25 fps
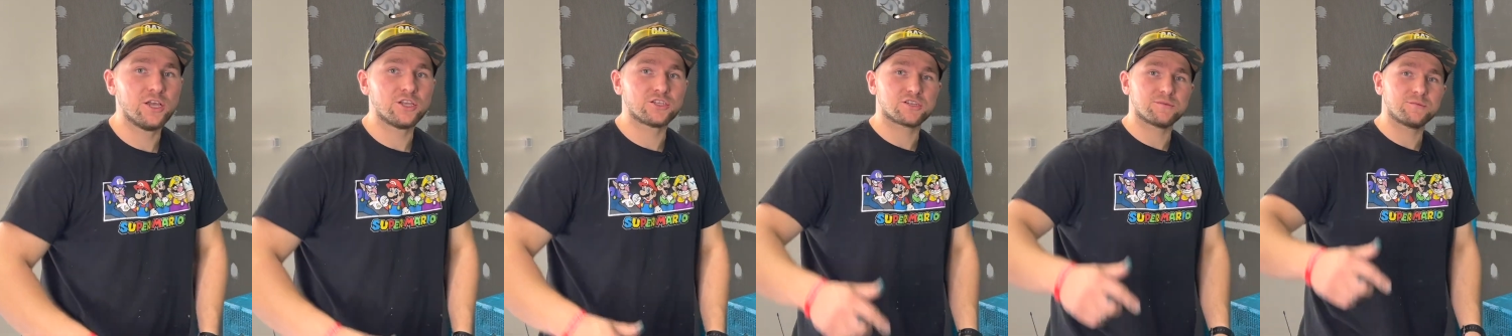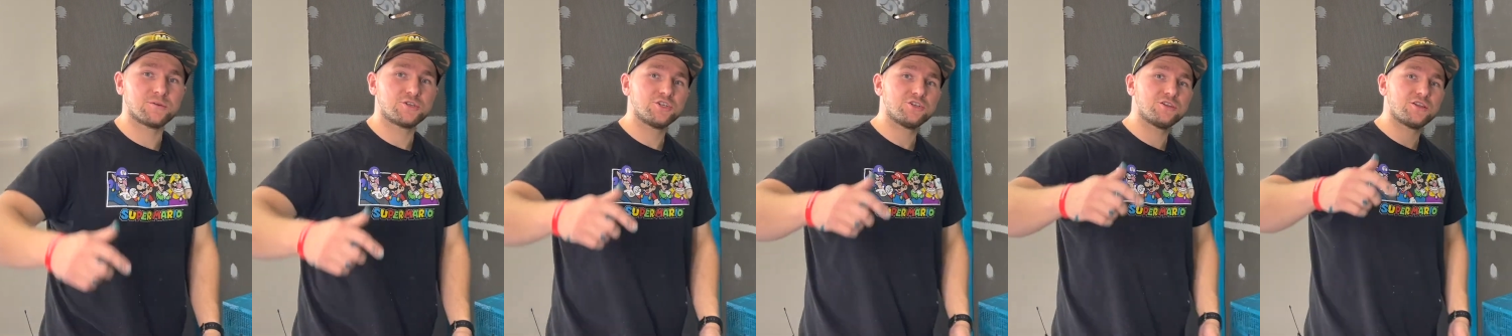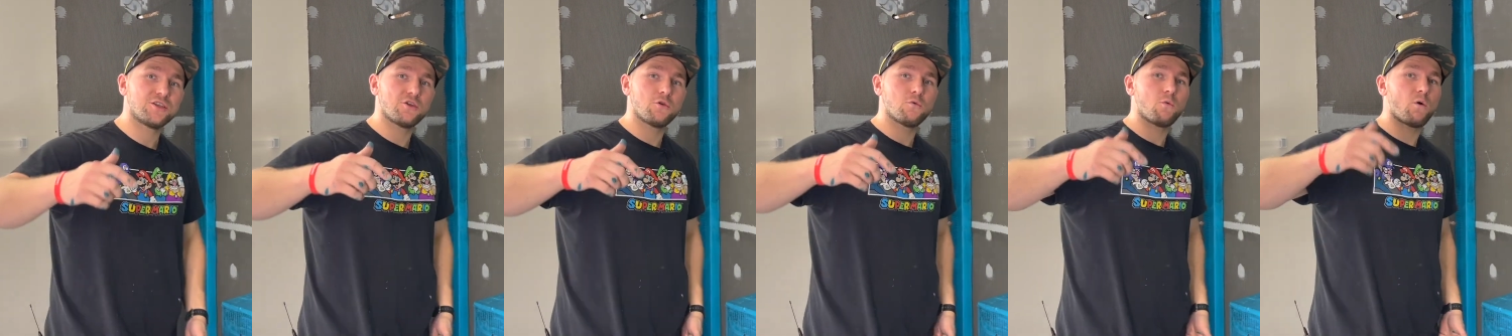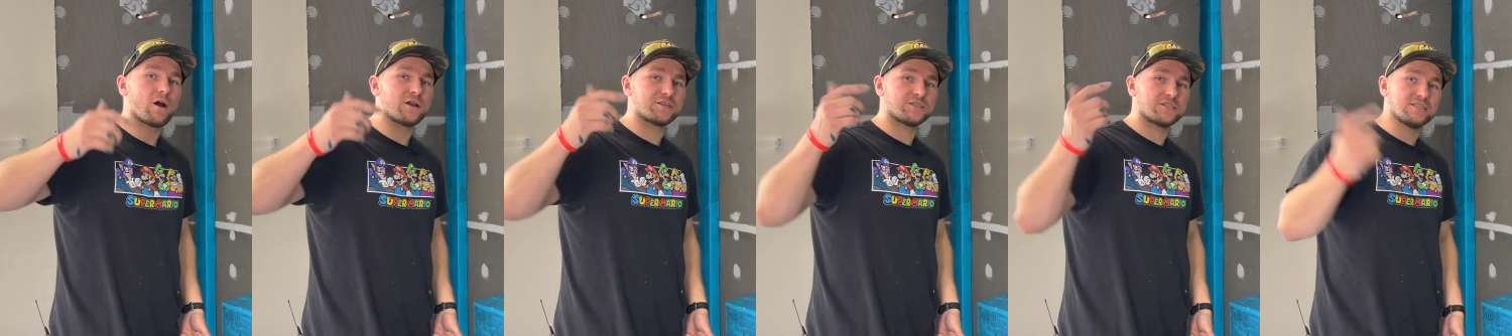So make sure that
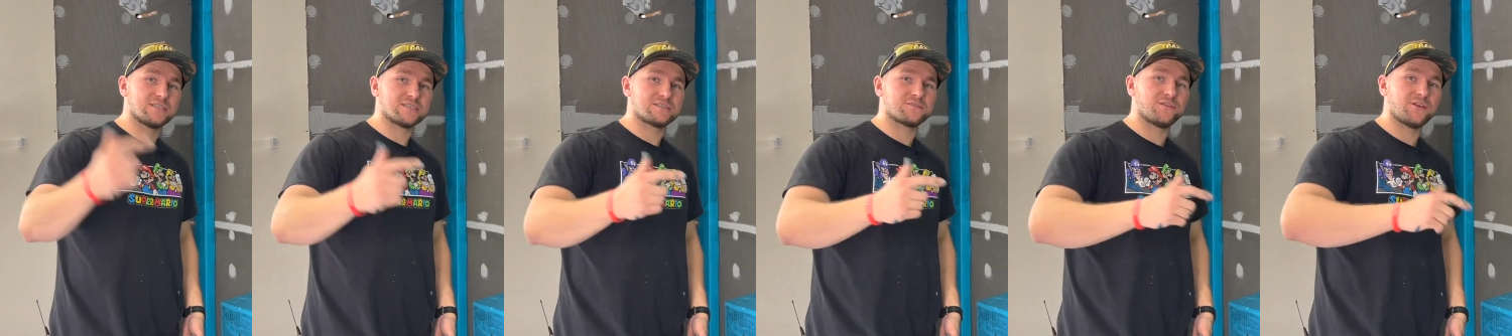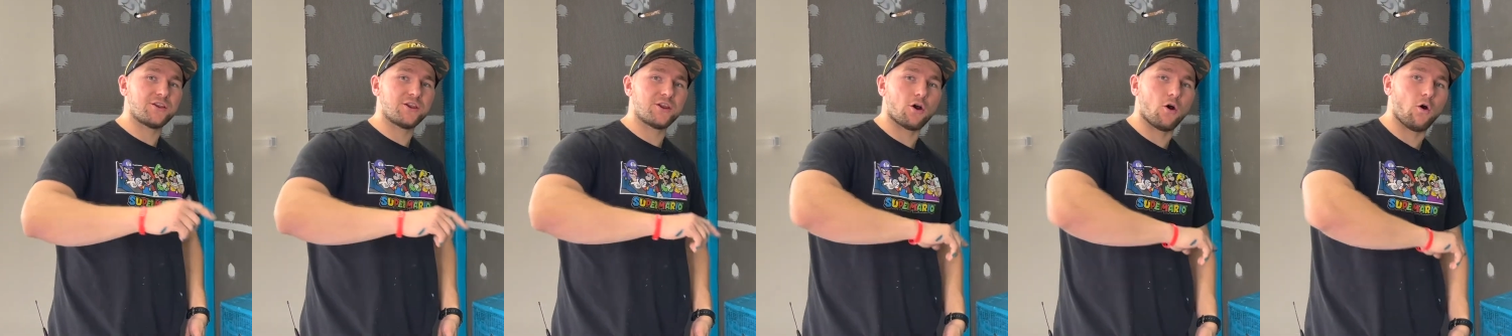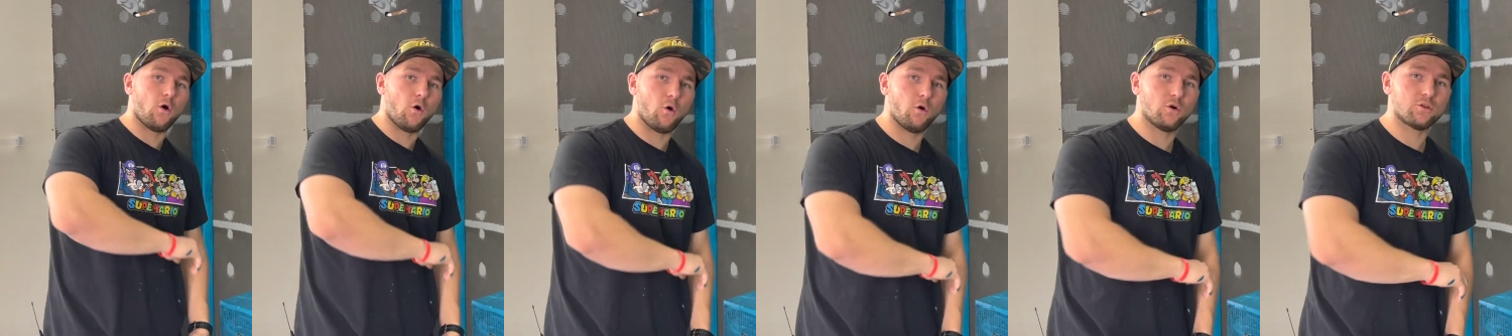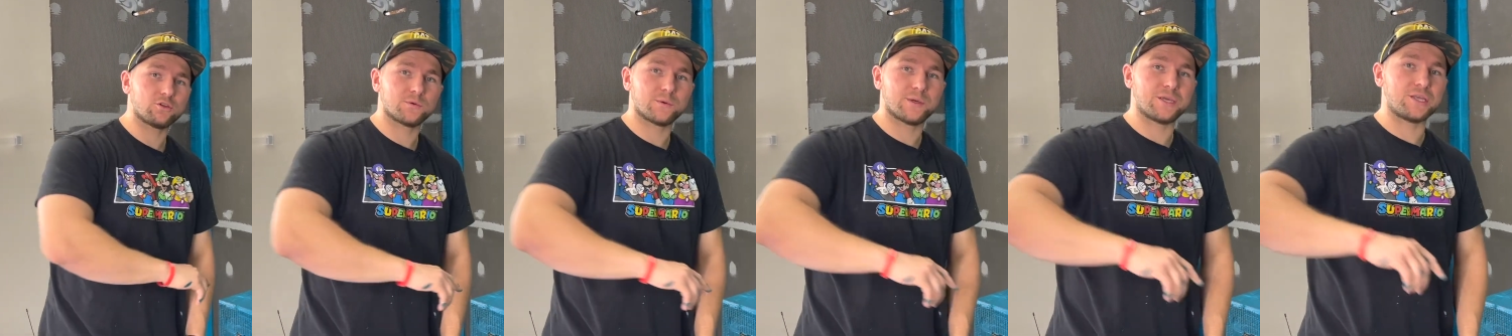you're watching this video
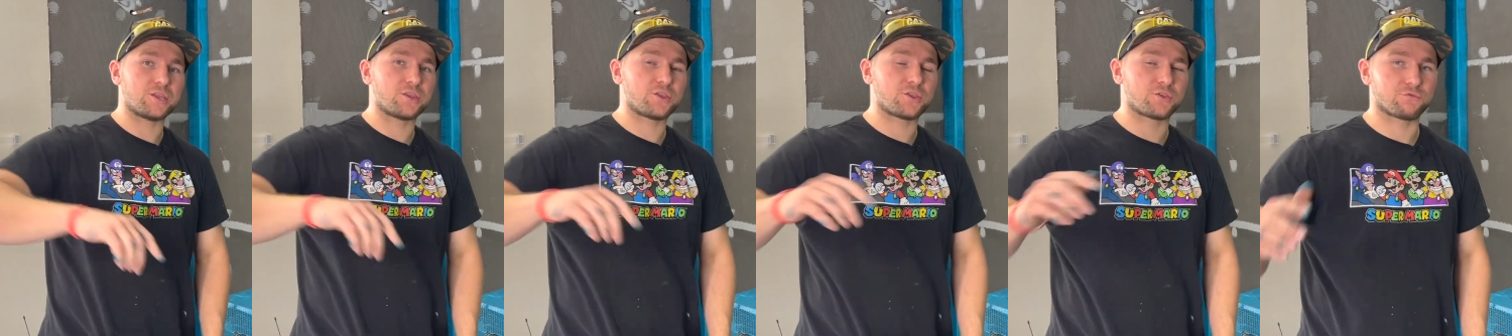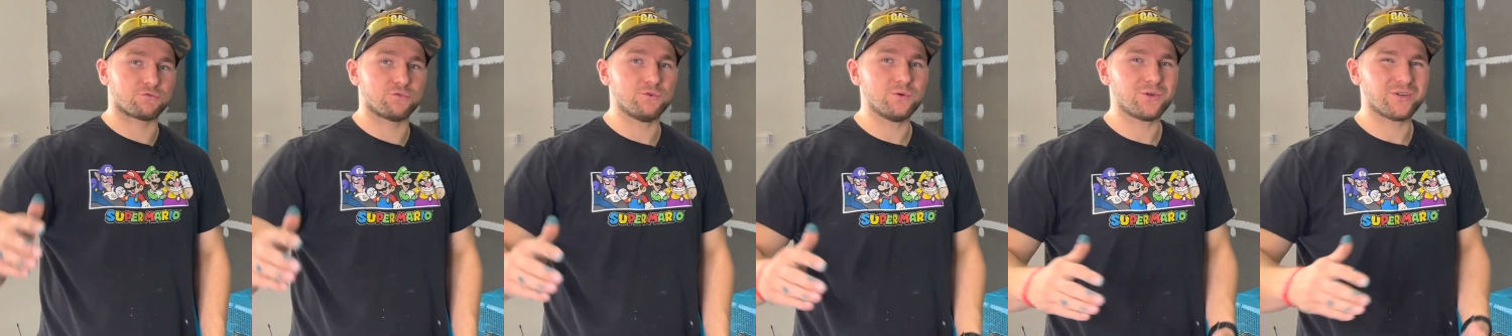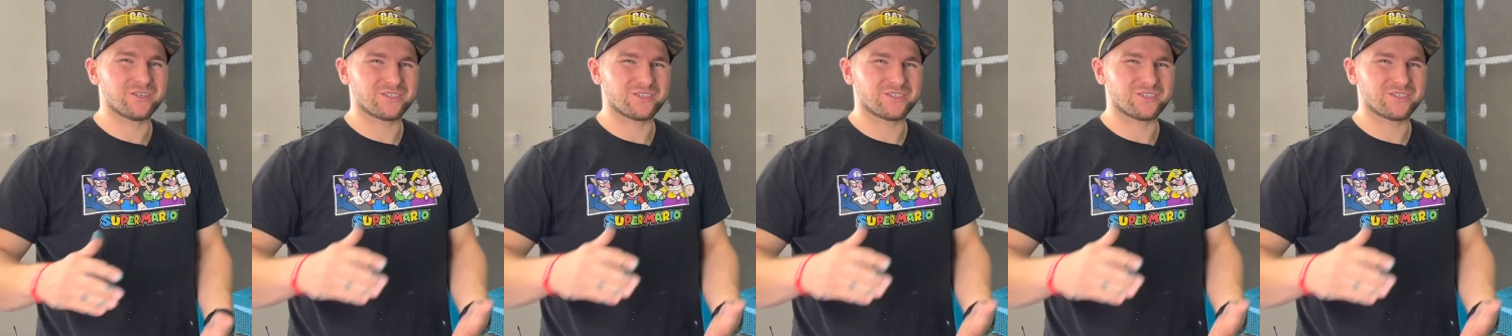all the way through,